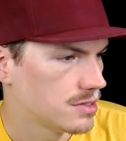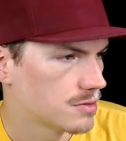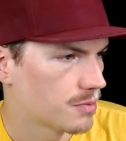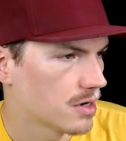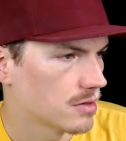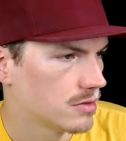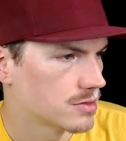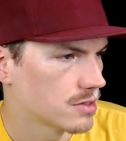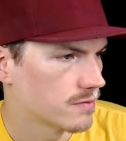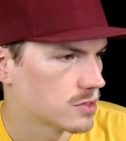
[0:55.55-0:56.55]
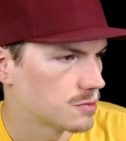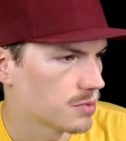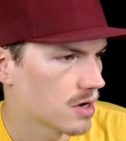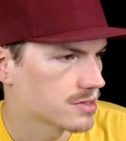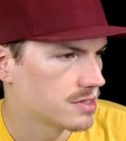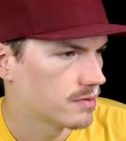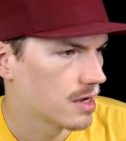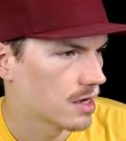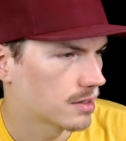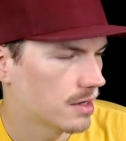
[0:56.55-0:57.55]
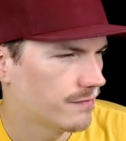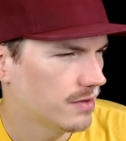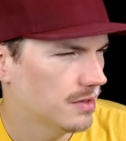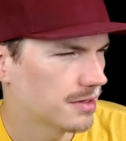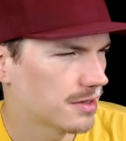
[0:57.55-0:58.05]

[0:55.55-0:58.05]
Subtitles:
The service is Proxyrack. I feel like I